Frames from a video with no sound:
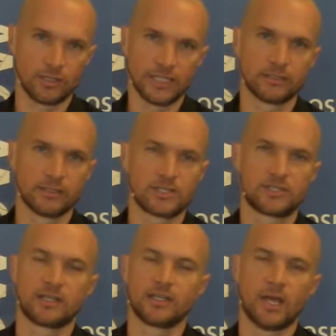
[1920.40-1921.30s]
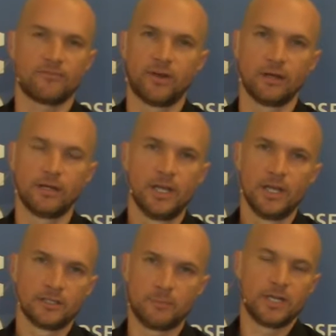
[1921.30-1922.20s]
and legalistic and not fun
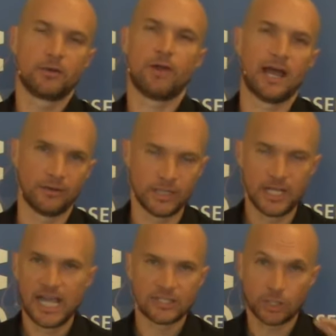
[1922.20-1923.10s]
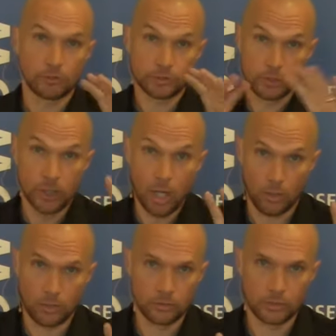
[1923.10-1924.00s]
to be around. And so,
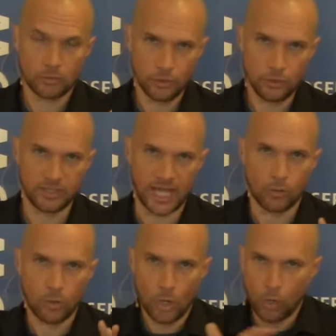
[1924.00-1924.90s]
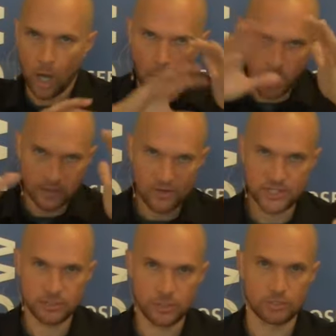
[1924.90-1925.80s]
no, don't do that. What all of us
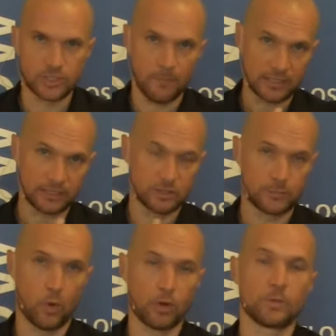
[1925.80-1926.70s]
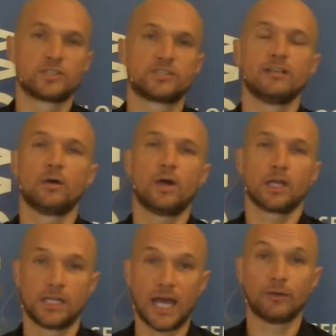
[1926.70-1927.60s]
need to do is come back to this point where we say, you know
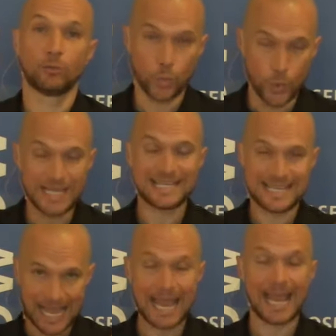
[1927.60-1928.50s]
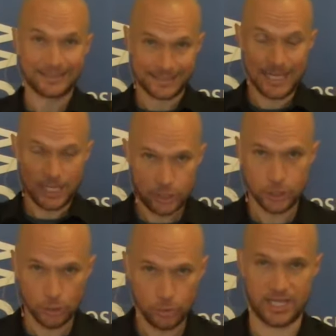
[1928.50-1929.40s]
what, God, we can't
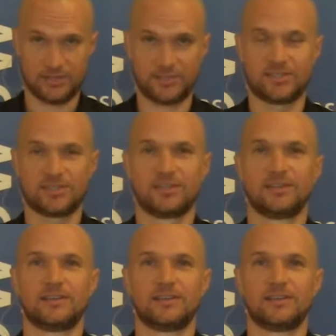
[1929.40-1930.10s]
do this